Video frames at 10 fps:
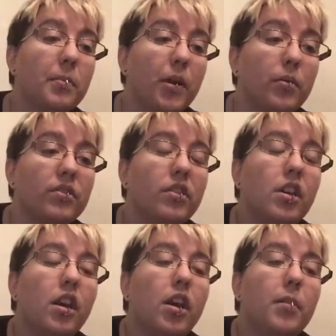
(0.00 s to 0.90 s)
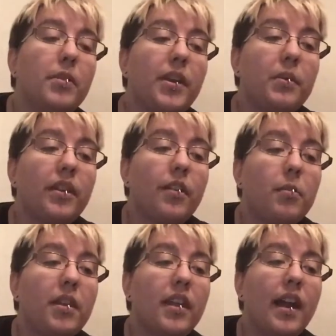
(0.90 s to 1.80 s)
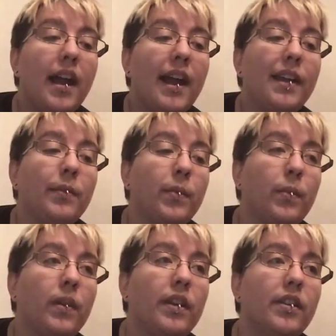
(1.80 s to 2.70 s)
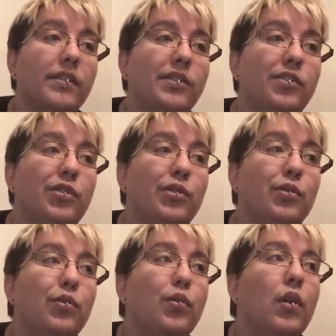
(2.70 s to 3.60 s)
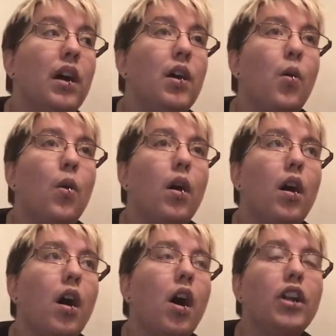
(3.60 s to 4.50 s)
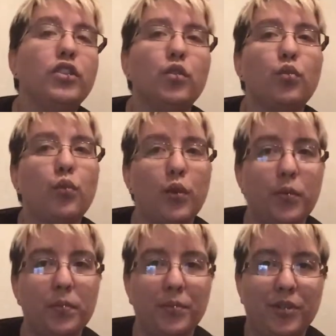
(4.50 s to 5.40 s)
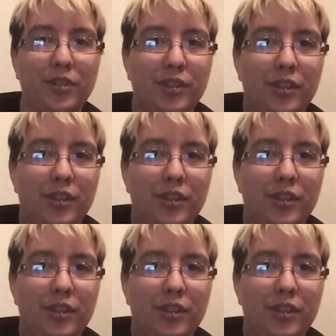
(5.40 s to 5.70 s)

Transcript: the post. But they were telling me that I was too ungroomed.